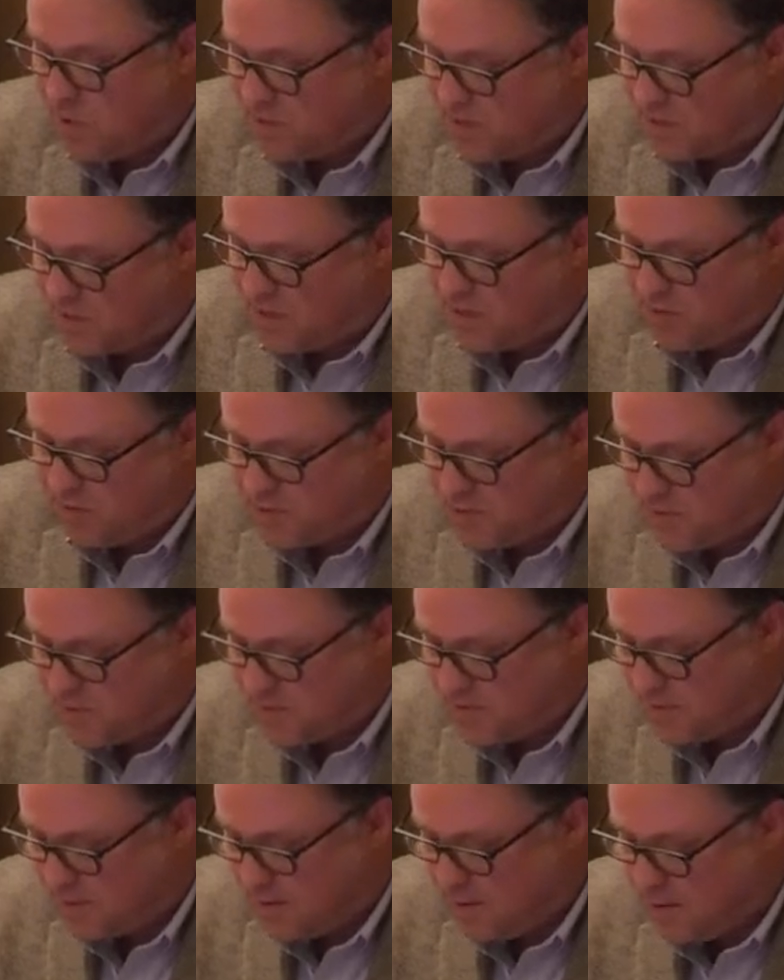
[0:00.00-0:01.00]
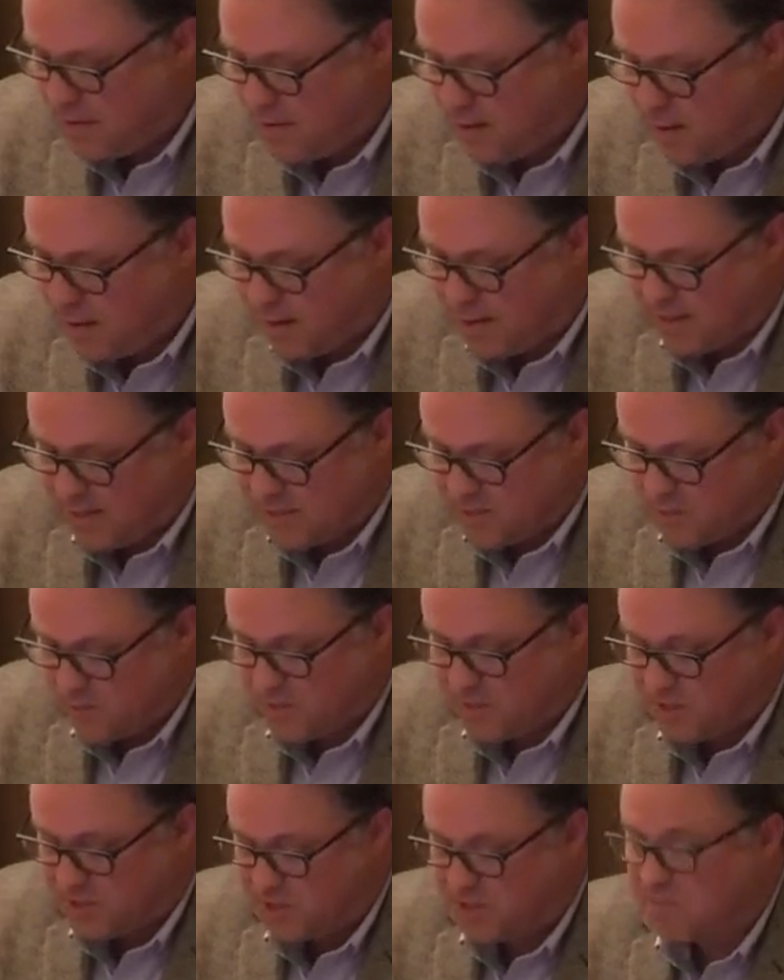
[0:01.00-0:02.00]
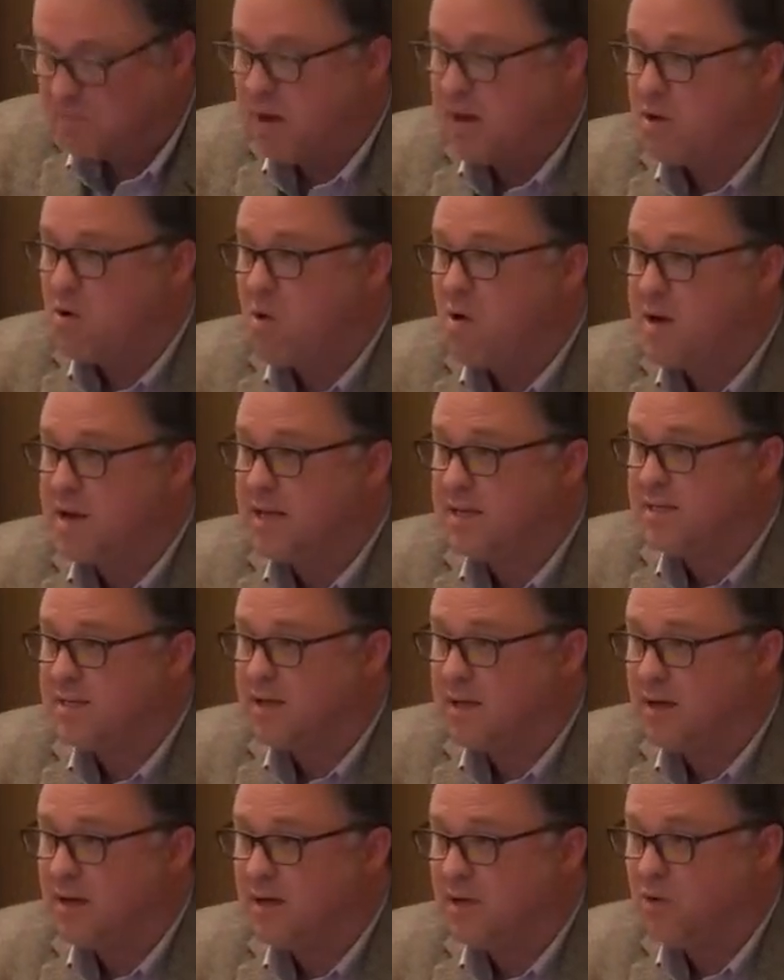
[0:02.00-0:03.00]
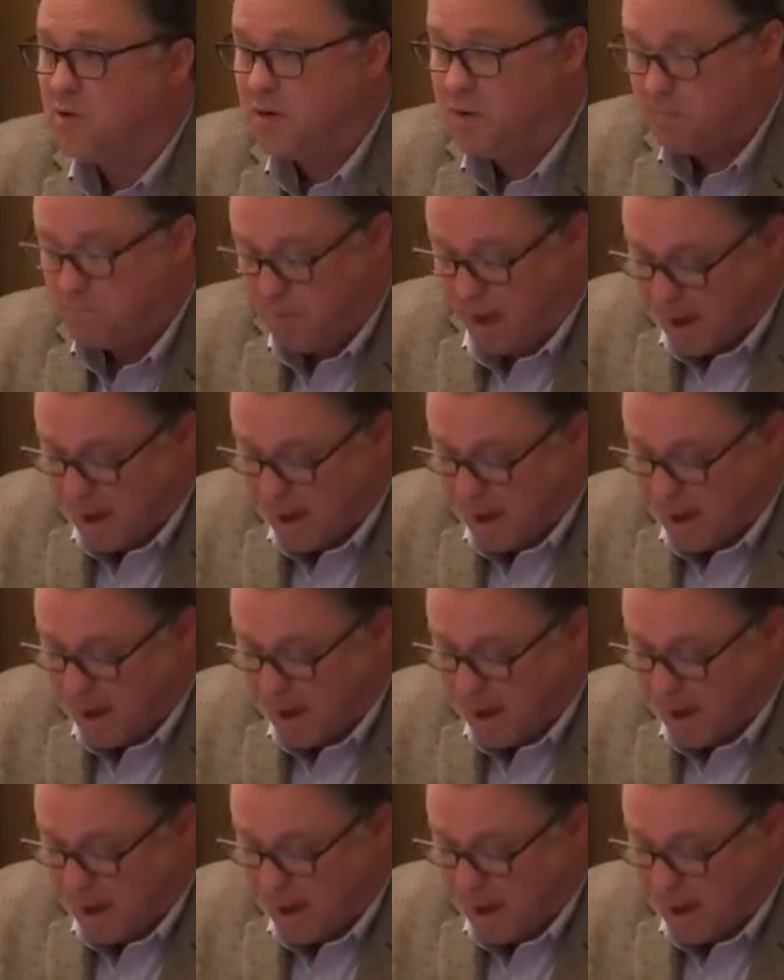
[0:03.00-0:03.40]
persecutions against religious minorities, including